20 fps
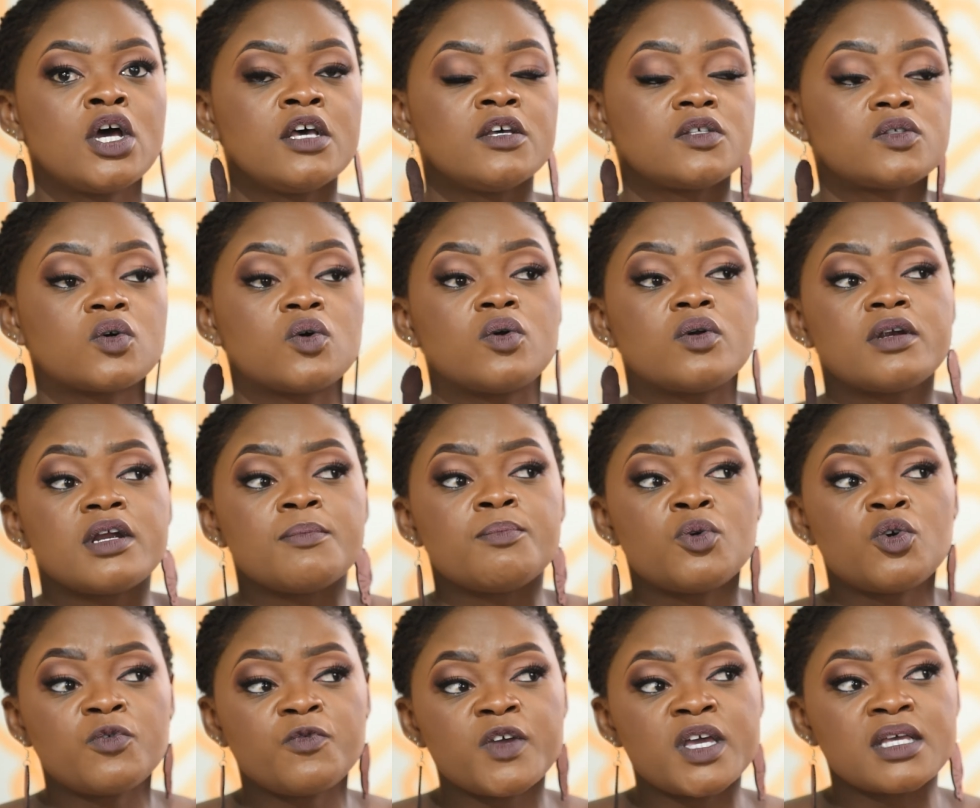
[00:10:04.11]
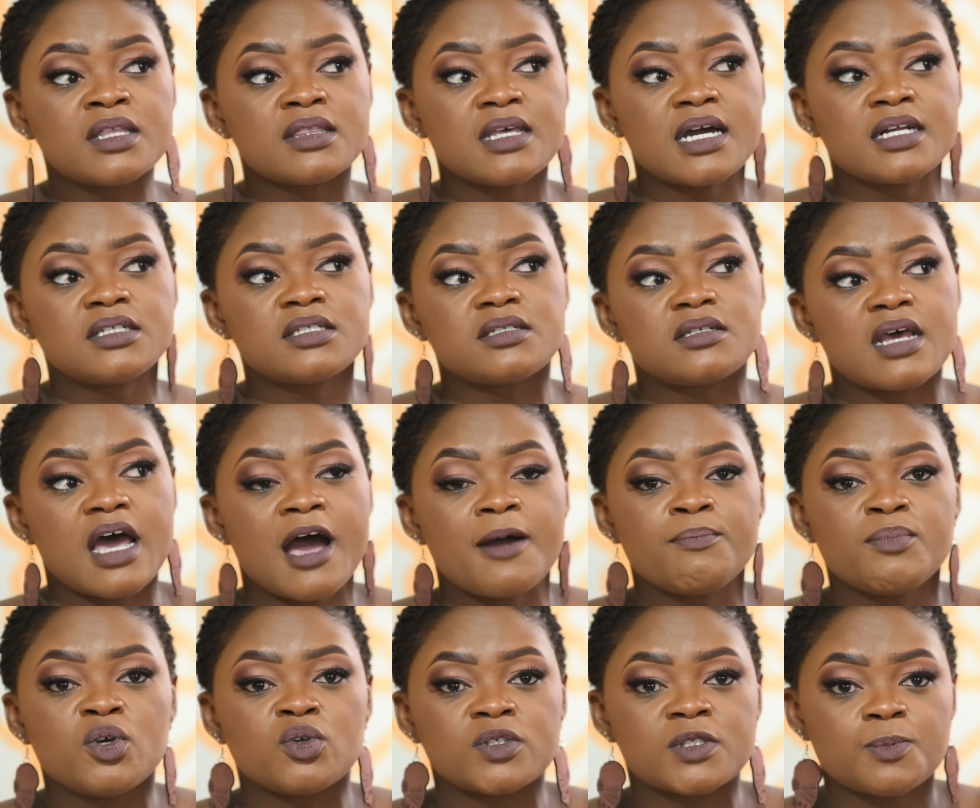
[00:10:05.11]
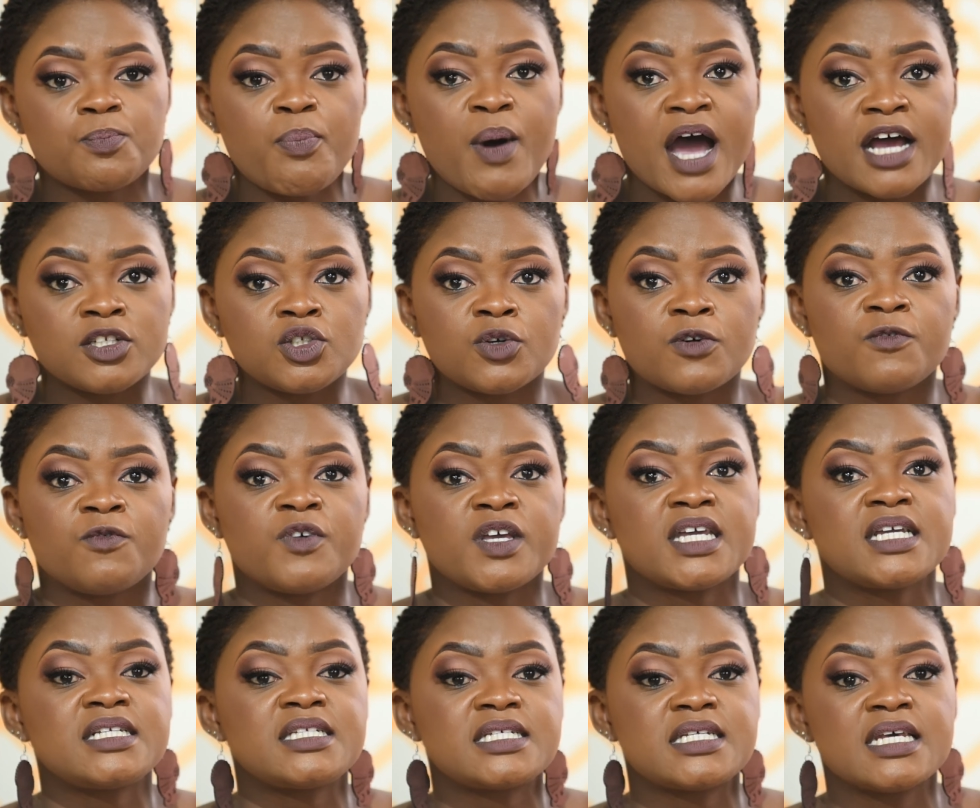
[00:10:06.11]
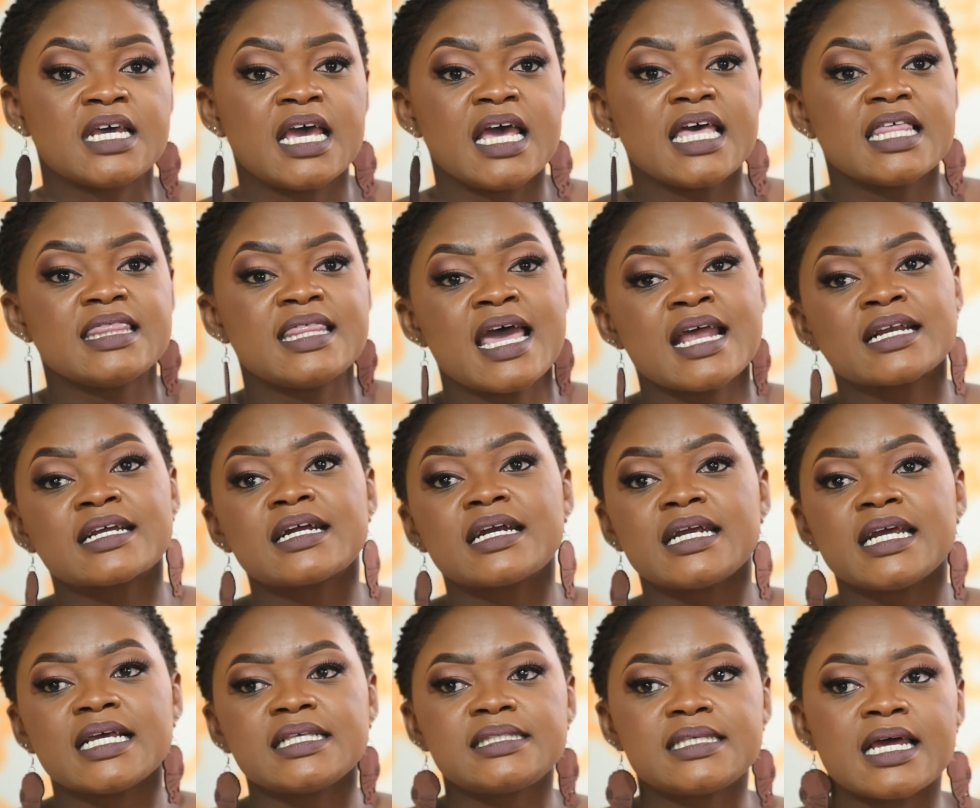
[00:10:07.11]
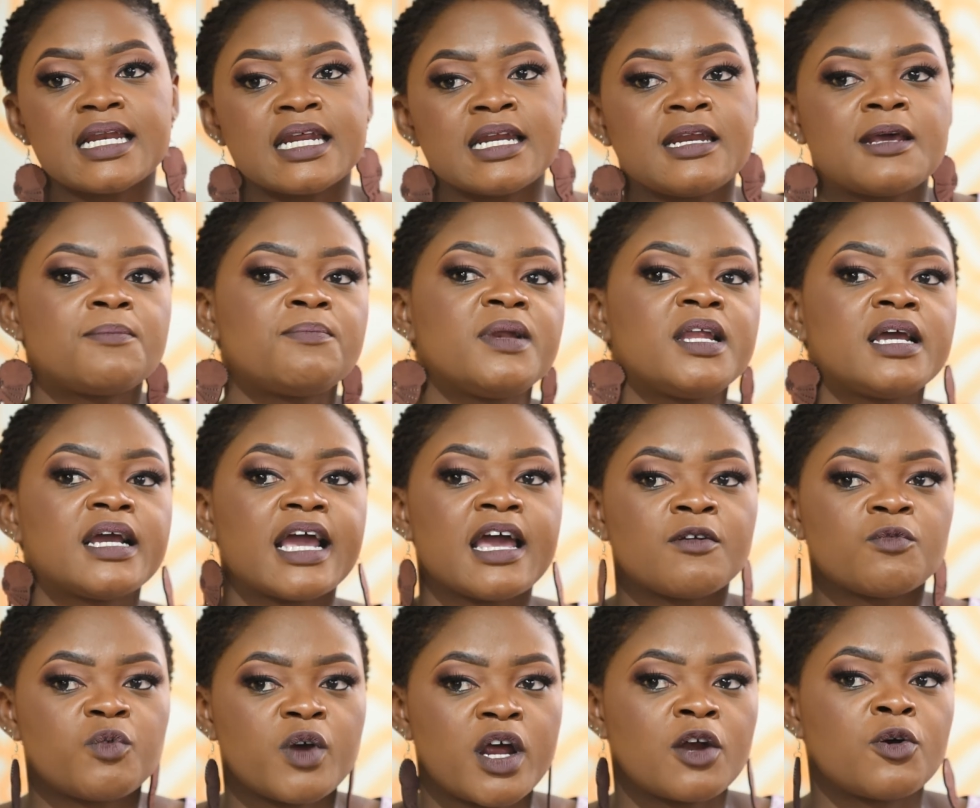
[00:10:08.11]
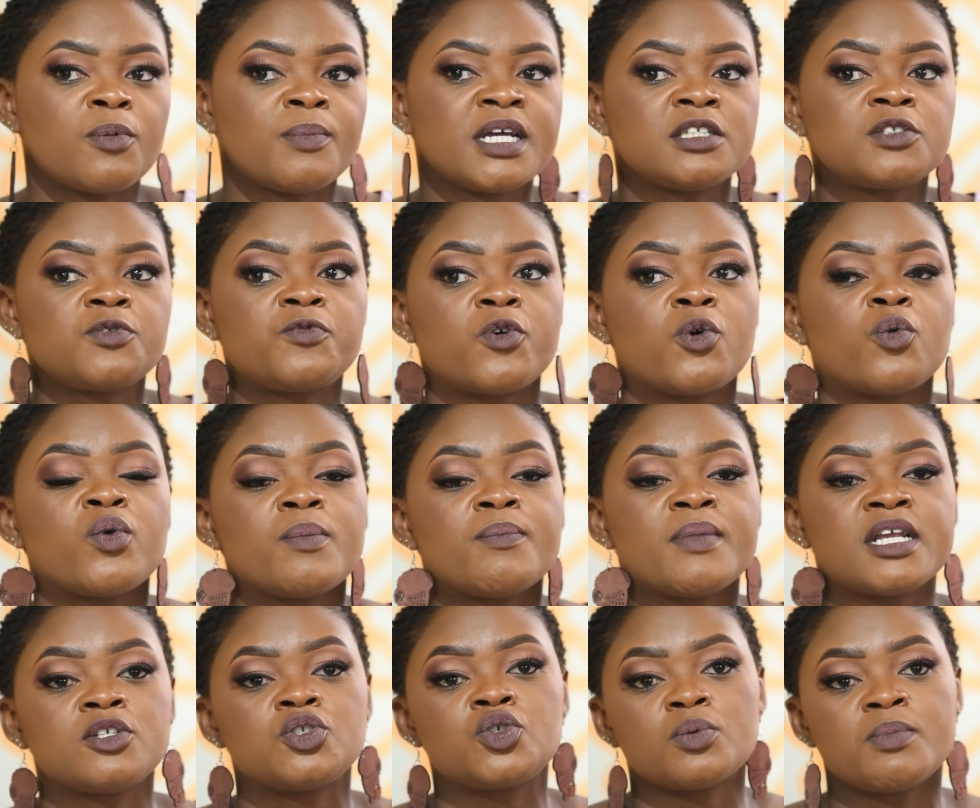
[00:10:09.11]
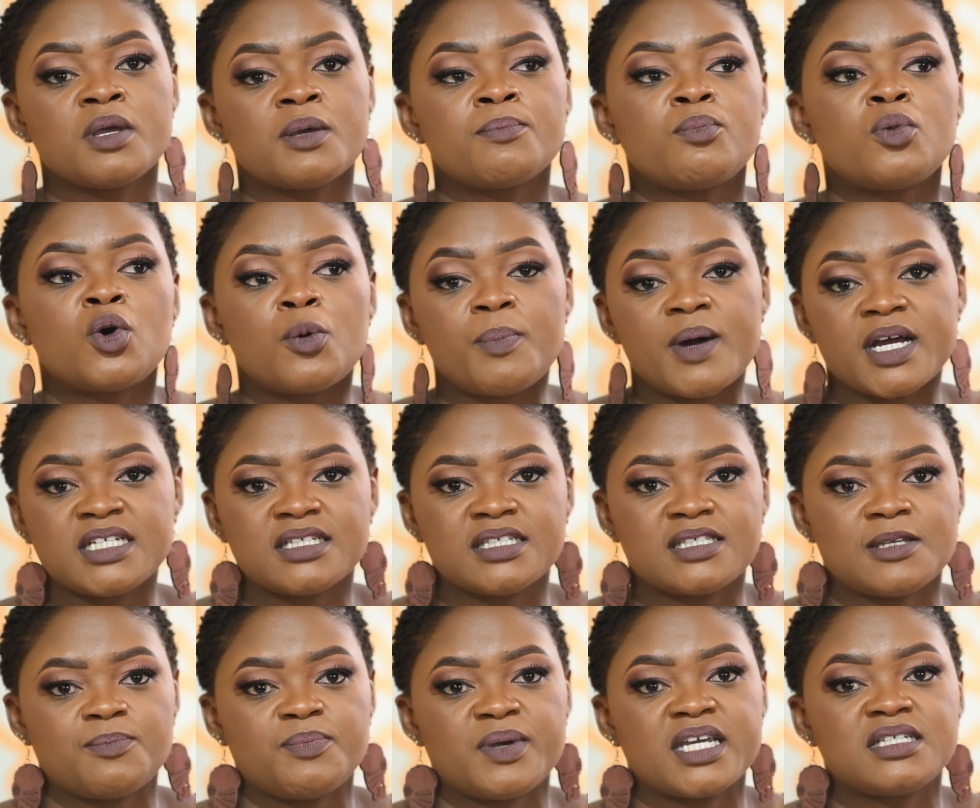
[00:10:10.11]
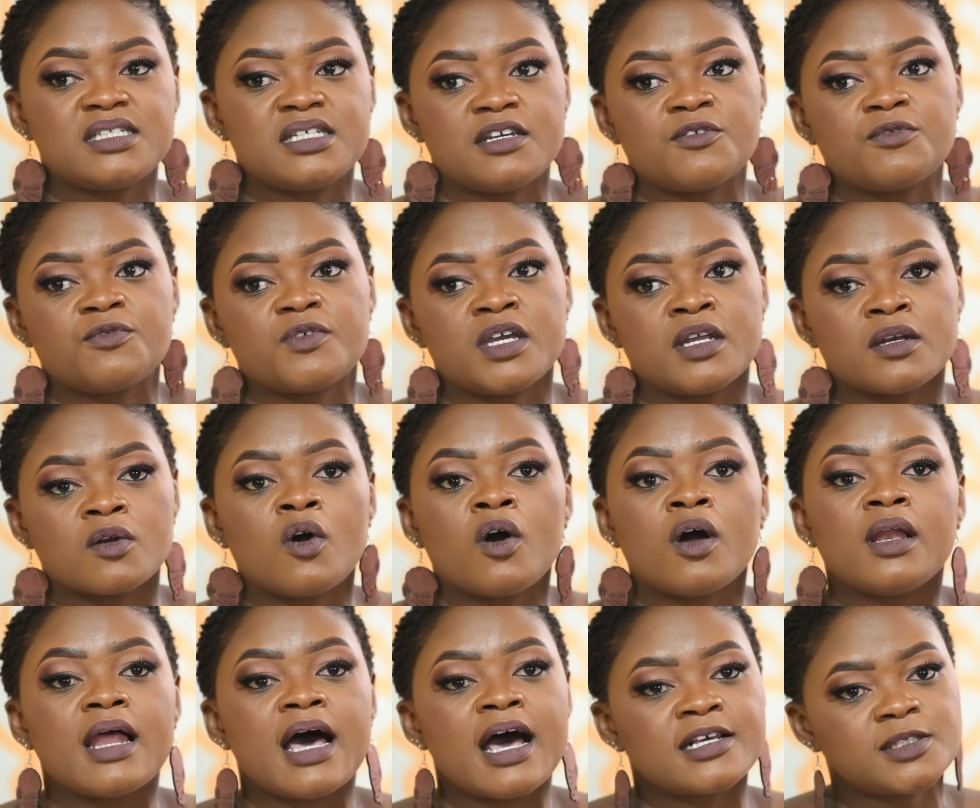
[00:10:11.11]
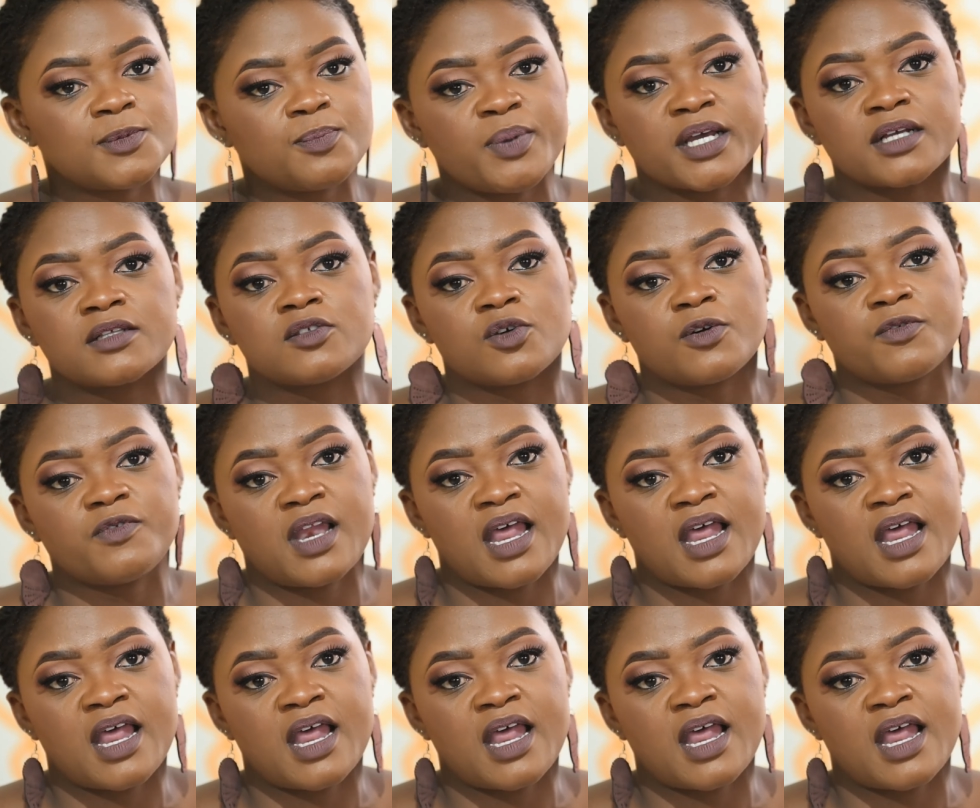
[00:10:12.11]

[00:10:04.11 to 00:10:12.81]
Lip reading: So removing that abuse part of it then creates an enabling environment for women to be more participative in all aspects of